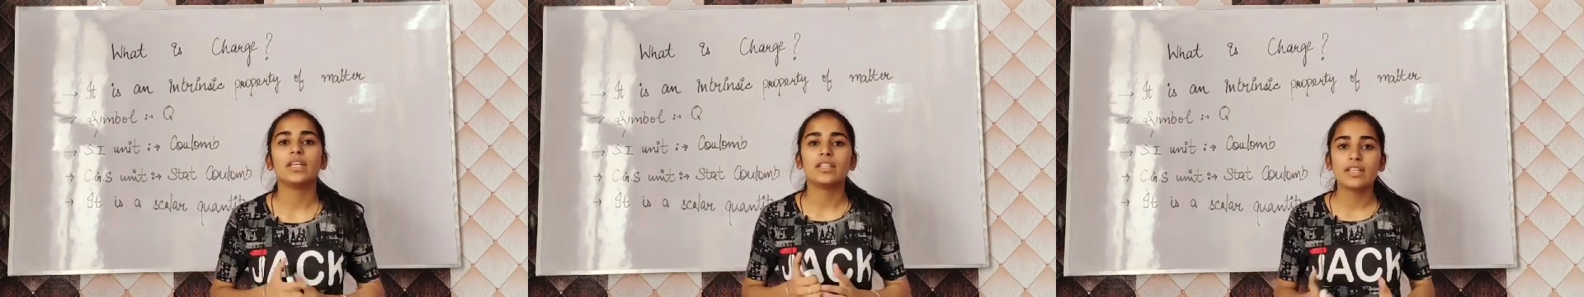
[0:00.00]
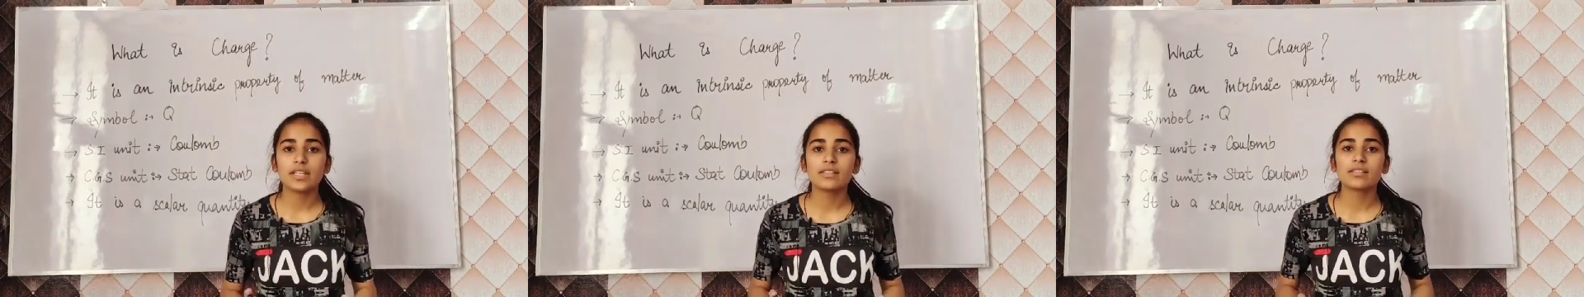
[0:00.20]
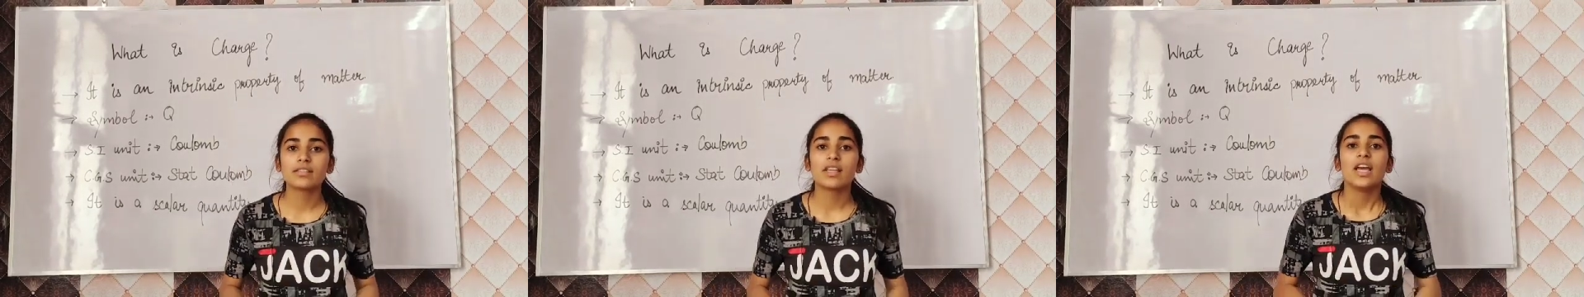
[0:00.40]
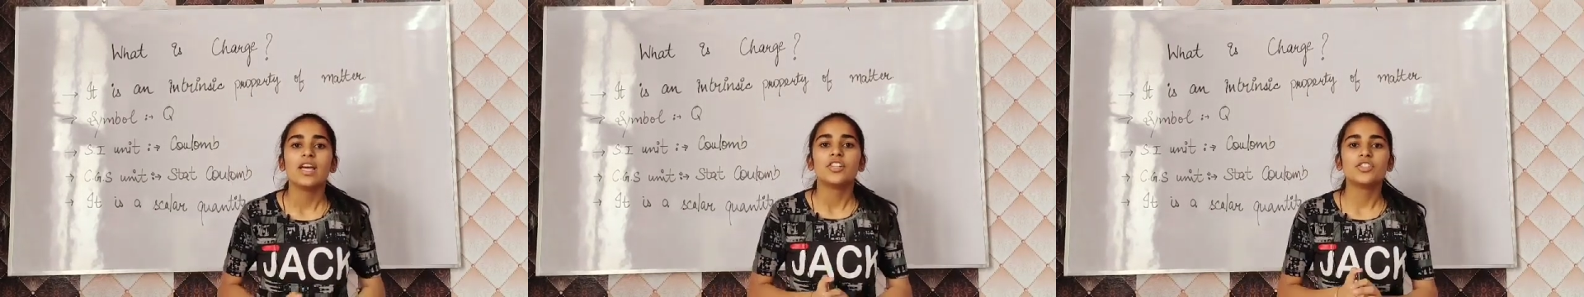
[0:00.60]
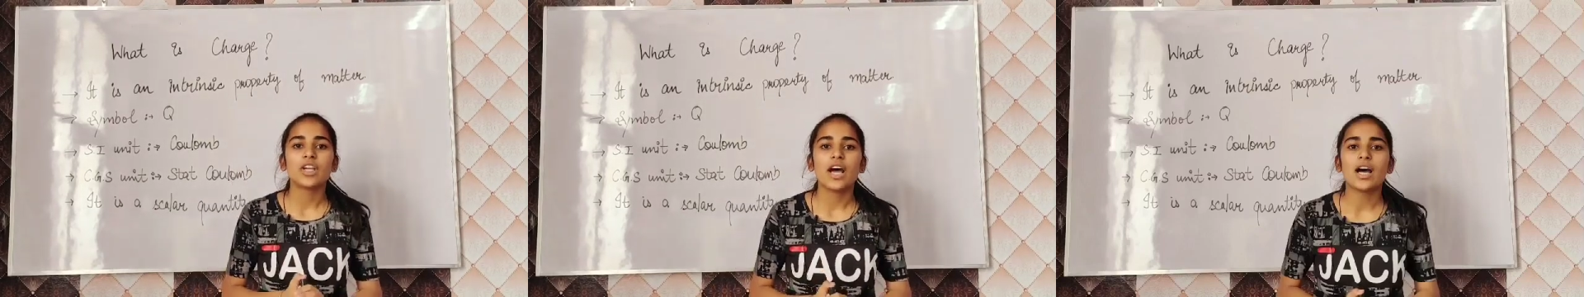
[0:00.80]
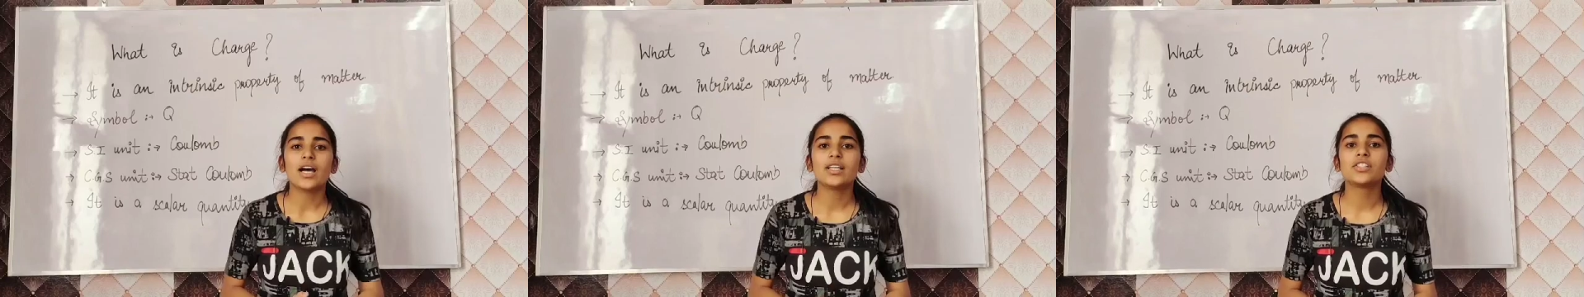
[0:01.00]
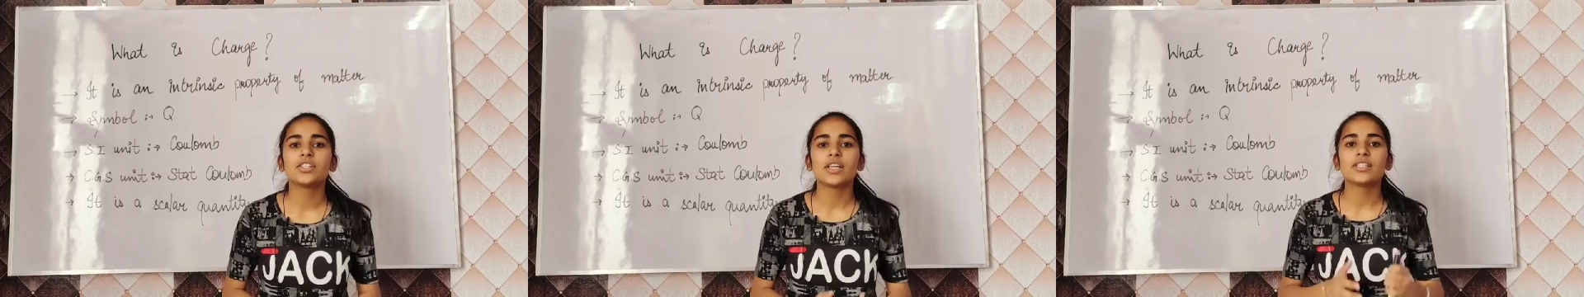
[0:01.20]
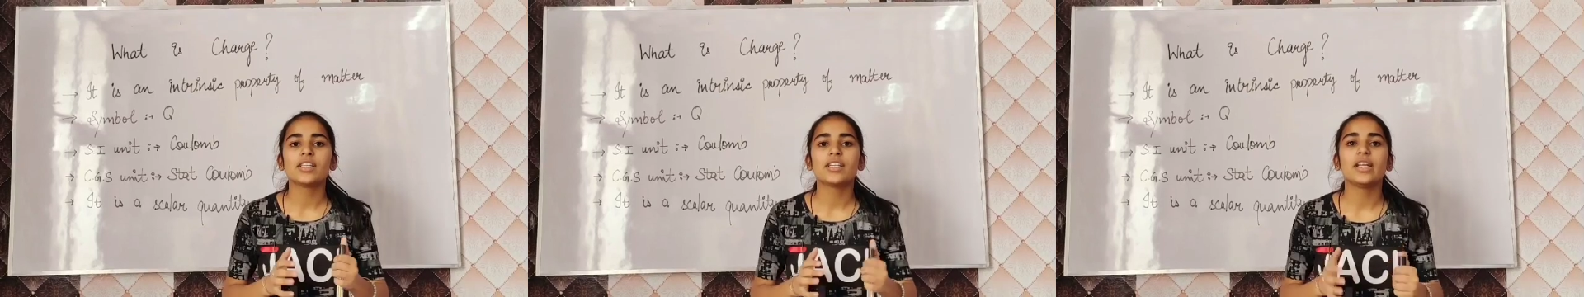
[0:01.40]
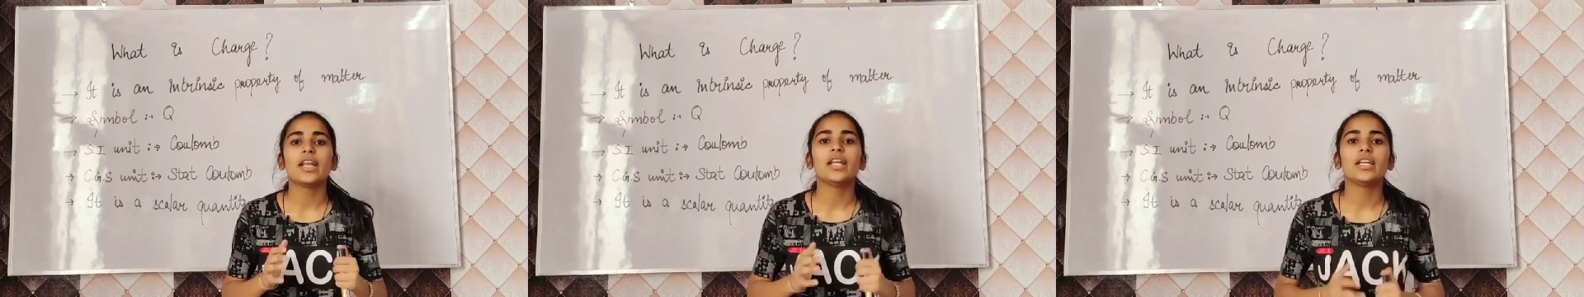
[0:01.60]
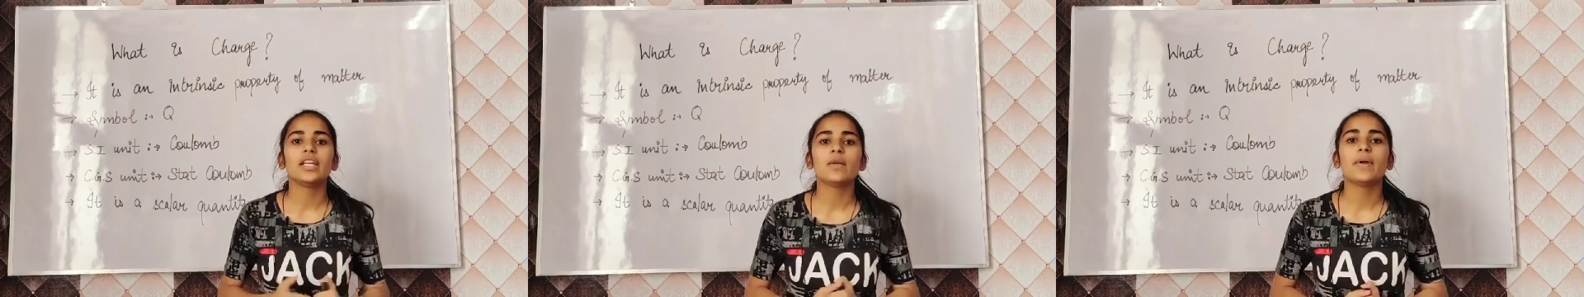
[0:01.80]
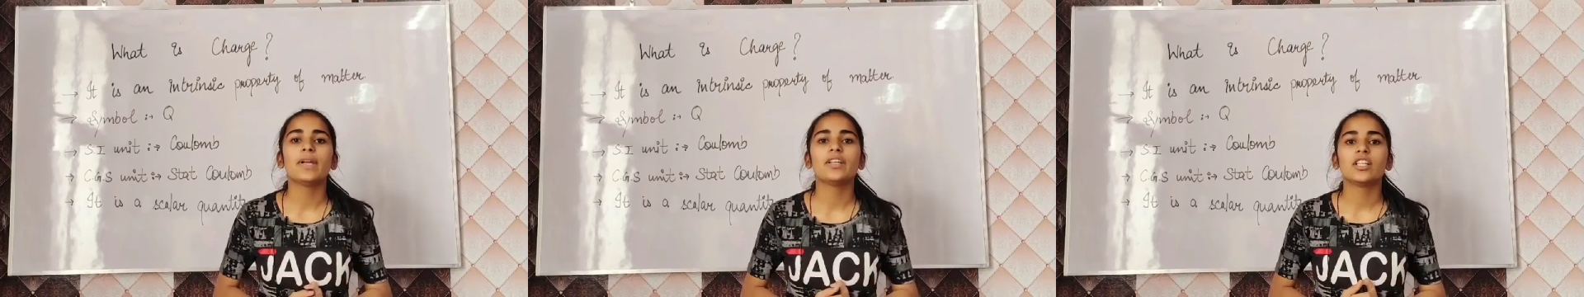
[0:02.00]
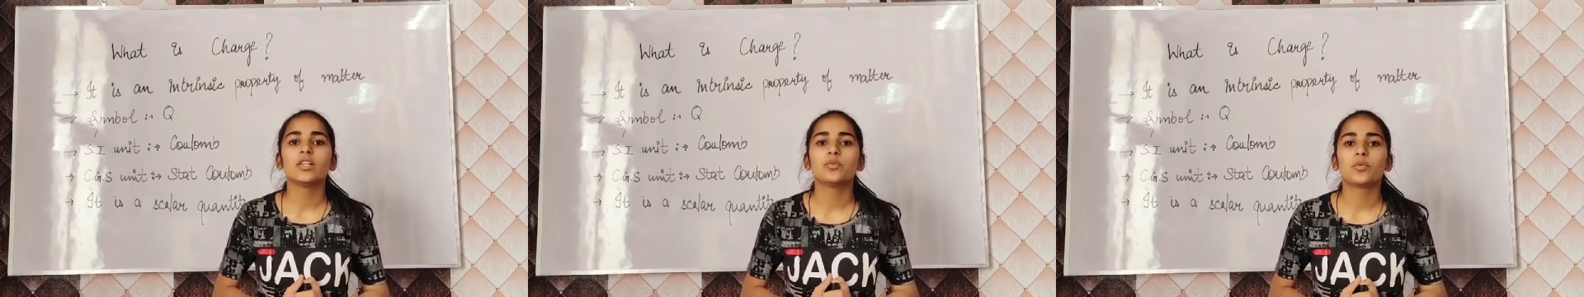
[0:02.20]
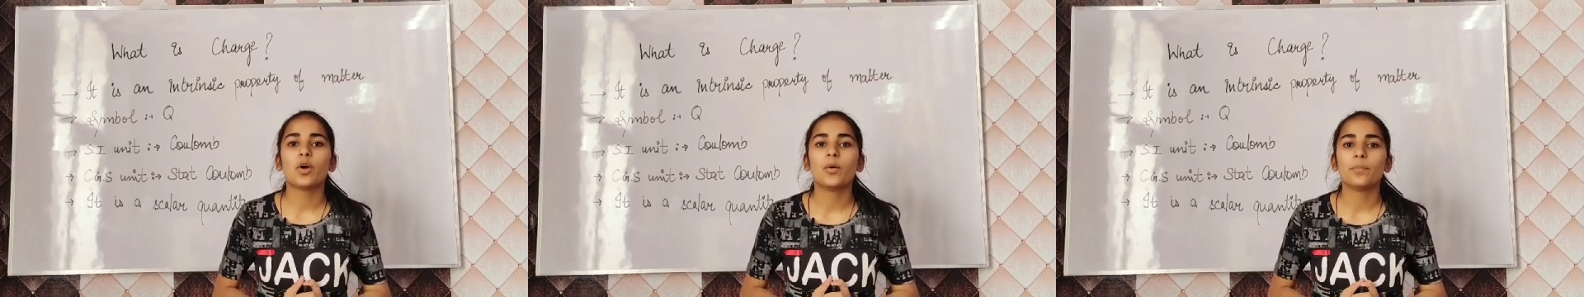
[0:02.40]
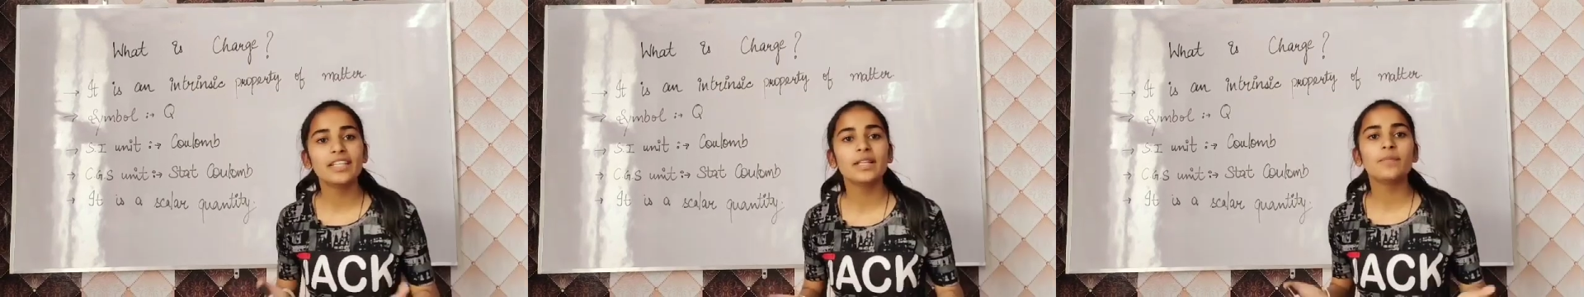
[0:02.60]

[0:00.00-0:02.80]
Yes, charge is an independent property.